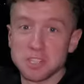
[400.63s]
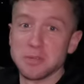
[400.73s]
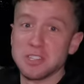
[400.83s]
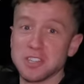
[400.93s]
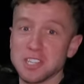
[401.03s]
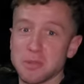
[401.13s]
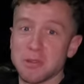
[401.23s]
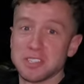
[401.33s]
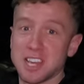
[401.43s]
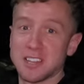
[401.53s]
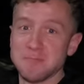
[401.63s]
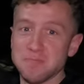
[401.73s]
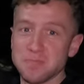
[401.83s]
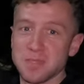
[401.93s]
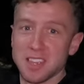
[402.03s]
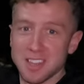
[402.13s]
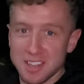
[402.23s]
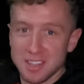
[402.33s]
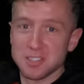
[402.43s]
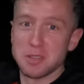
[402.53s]
brought us a wee treat as well to scan.
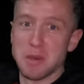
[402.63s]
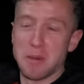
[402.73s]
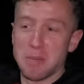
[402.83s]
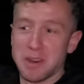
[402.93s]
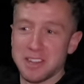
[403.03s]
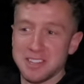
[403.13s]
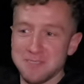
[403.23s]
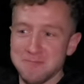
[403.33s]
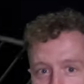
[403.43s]
It's going to be a bit of banter.